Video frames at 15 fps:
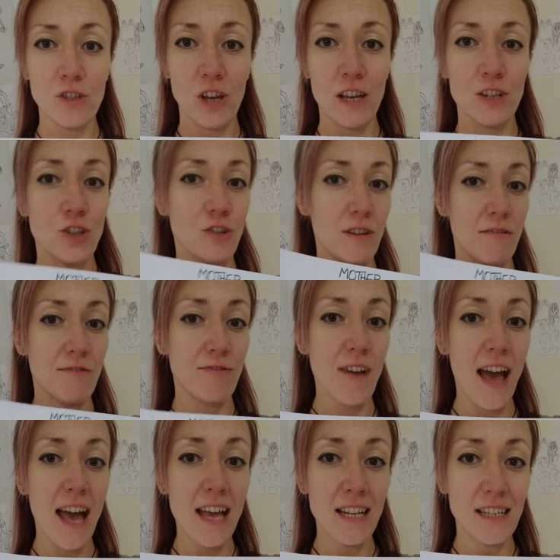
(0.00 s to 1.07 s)
dietary
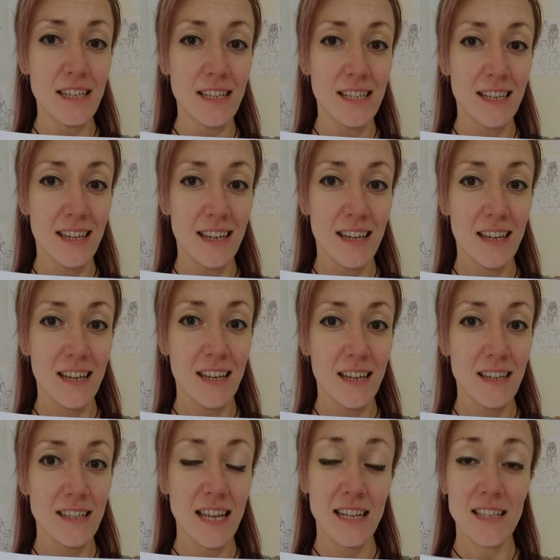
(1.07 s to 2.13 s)
fat
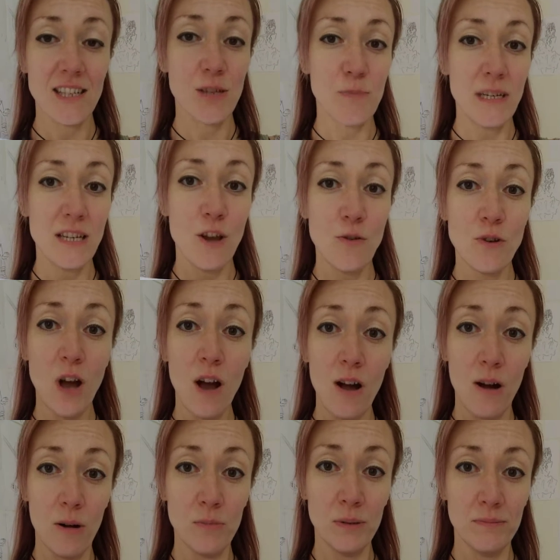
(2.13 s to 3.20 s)
tends to be no
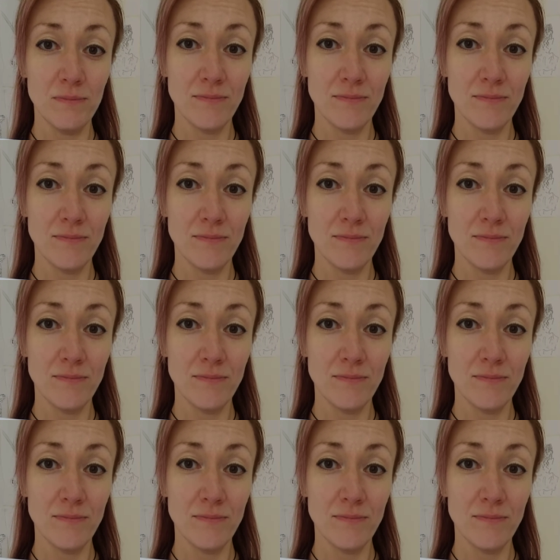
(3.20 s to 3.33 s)
carb.